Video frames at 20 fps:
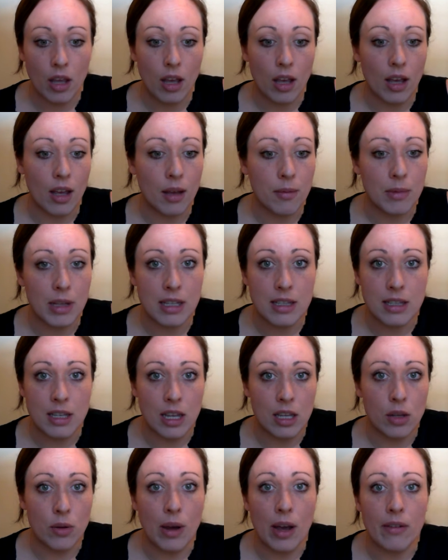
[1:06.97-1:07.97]
Let's say
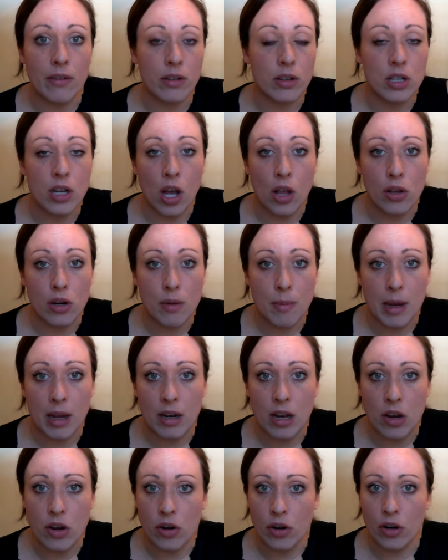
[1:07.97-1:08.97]
you have a dollar amount
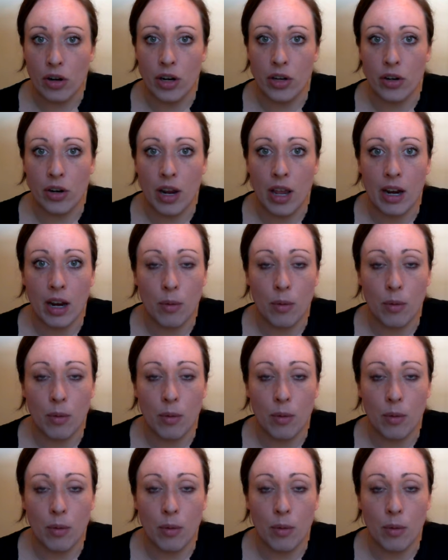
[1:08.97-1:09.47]
in your head.